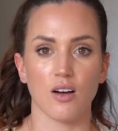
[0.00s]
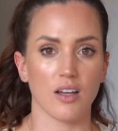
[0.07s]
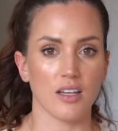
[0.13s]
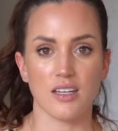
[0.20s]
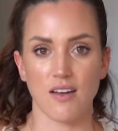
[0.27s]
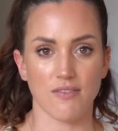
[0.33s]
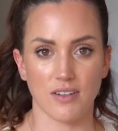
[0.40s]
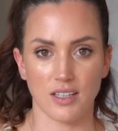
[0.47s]

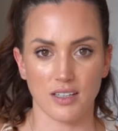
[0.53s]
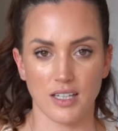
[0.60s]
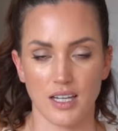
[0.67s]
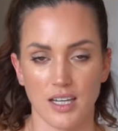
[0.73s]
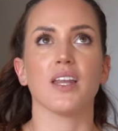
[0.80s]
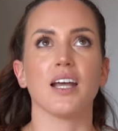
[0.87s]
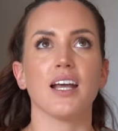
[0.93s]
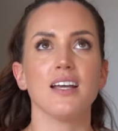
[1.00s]

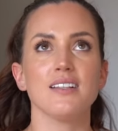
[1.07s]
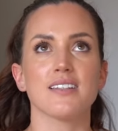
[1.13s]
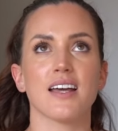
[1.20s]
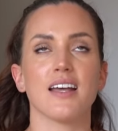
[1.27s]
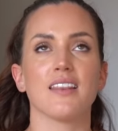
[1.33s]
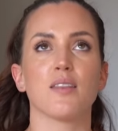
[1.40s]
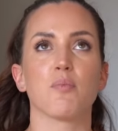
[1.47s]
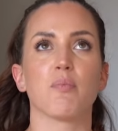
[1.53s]
indefinitely. Like I
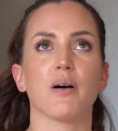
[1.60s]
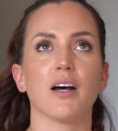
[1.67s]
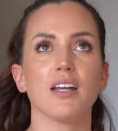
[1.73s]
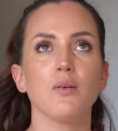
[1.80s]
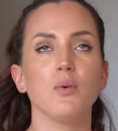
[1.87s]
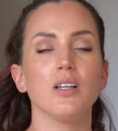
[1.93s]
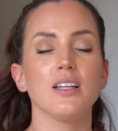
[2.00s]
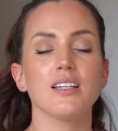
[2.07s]
said, the
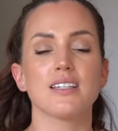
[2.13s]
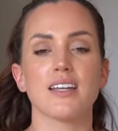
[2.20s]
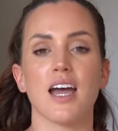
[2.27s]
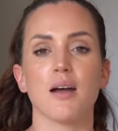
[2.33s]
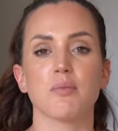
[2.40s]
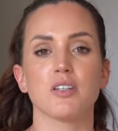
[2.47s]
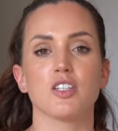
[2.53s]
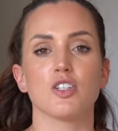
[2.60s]
body will
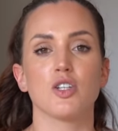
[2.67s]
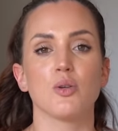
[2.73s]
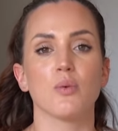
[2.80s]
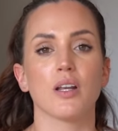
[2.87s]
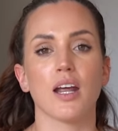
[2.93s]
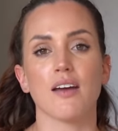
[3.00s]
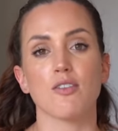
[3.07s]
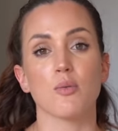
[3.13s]
adapt to
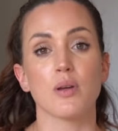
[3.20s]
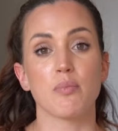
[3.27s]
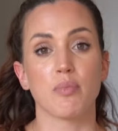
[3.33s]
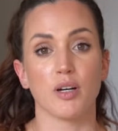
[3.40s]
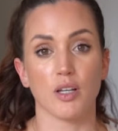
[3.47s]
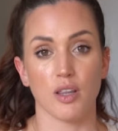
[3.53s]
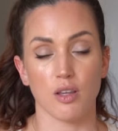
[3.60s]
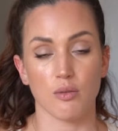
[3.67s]
whatever we
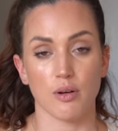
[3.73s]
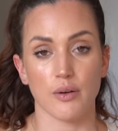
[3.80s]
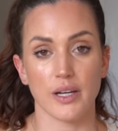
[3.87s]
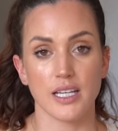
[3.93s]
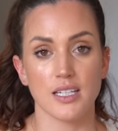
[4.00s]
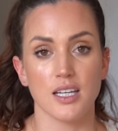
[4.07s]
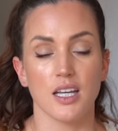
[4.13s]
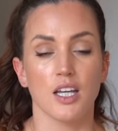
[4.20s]
put through
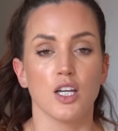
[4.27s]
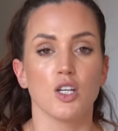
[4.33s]
it.